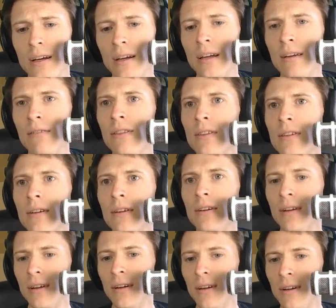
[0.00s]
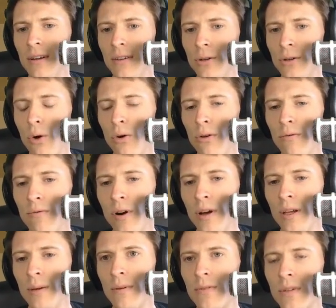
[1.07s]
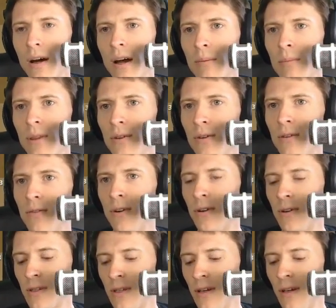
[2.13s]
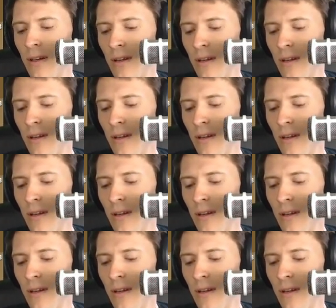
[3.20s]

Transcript: given the total volume of time in the universe.